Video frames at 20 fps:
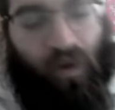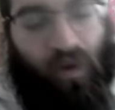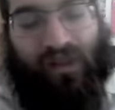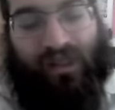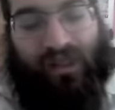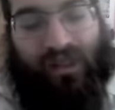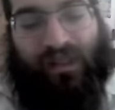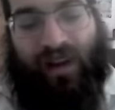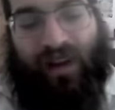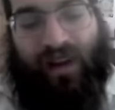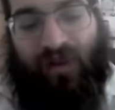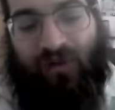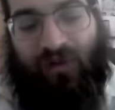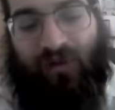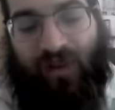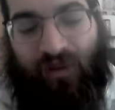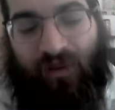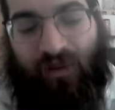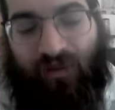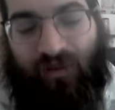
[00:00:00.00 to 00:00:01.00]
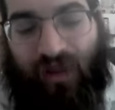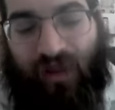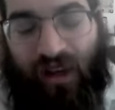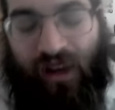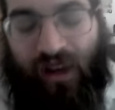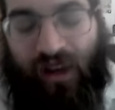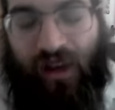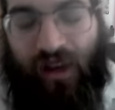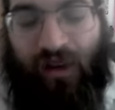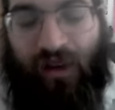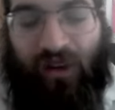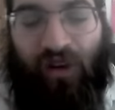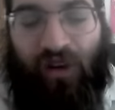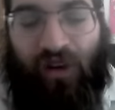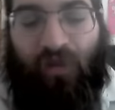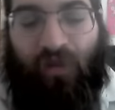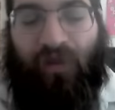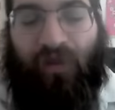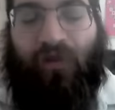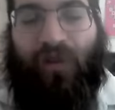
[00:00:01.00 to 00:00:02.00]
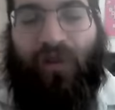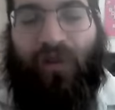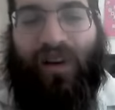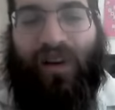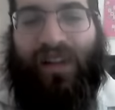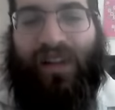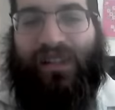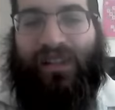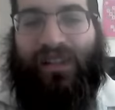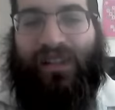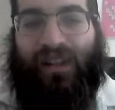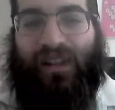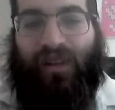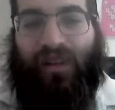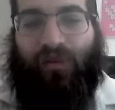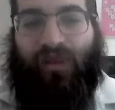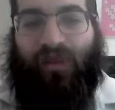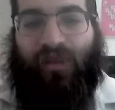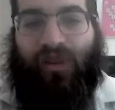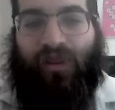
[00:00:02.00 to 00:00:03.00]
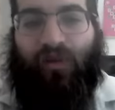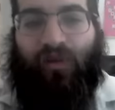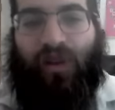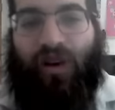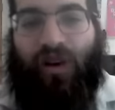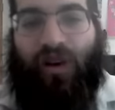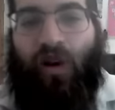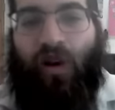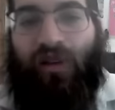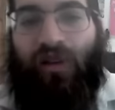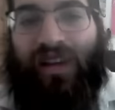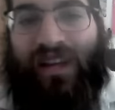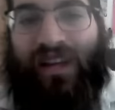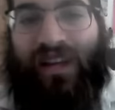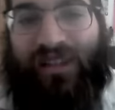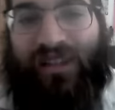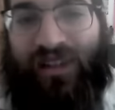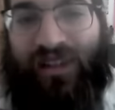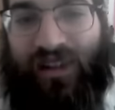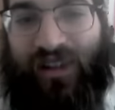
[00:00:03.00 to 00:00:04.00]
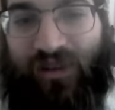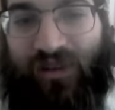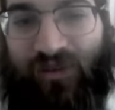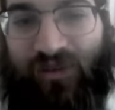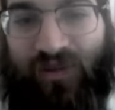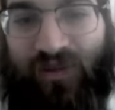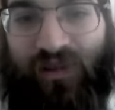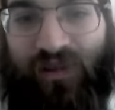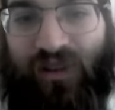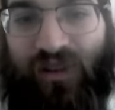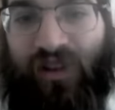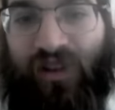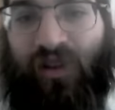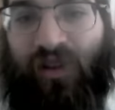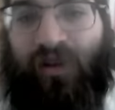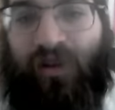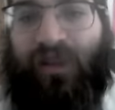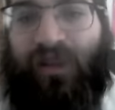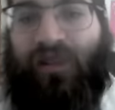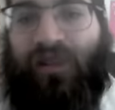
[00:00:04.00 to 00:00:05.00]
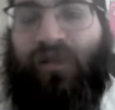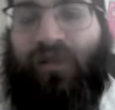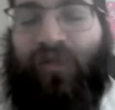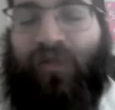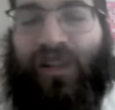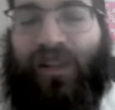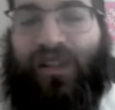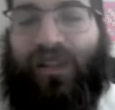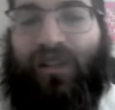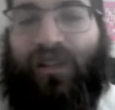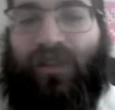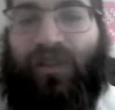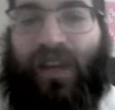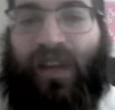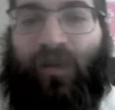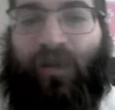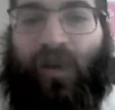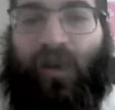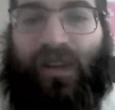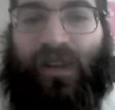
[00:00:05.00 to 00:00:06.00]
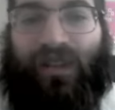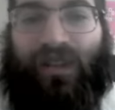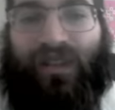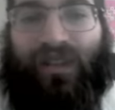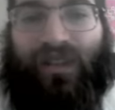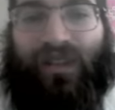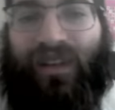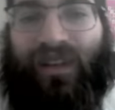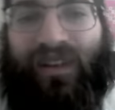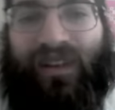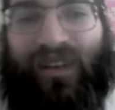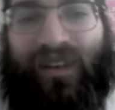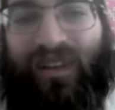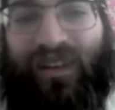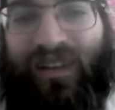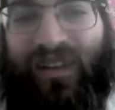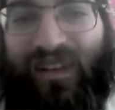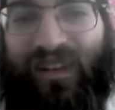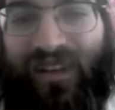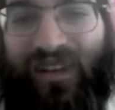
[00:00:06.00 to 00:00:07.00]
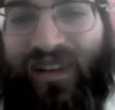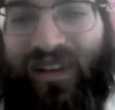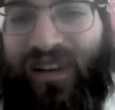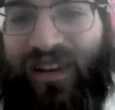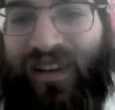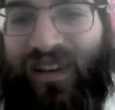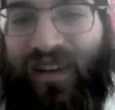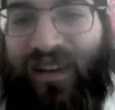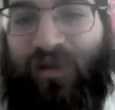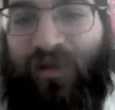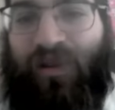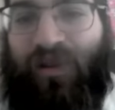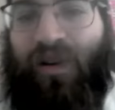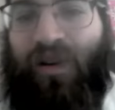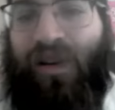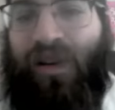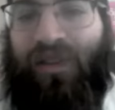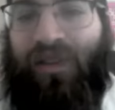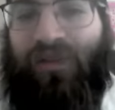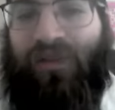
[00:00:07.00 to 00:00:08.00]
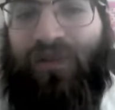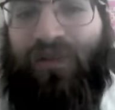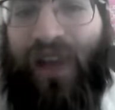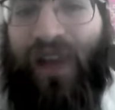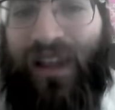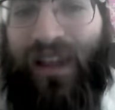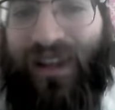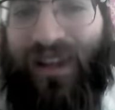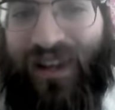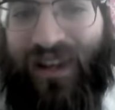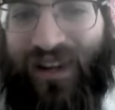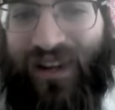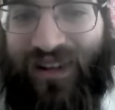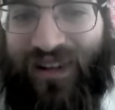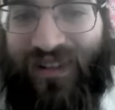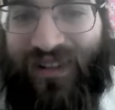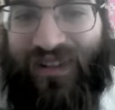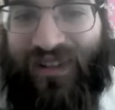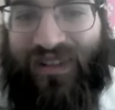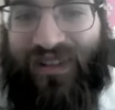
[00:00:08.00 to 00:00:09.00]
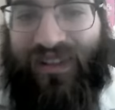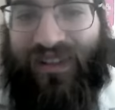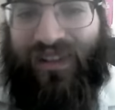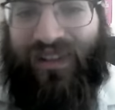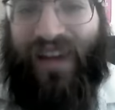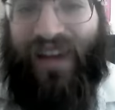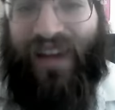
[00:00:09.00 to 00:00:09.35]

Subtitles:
does this come from? Before Hasidim were called Hasidim, do you know what their original name was? They were called the Freilichers, the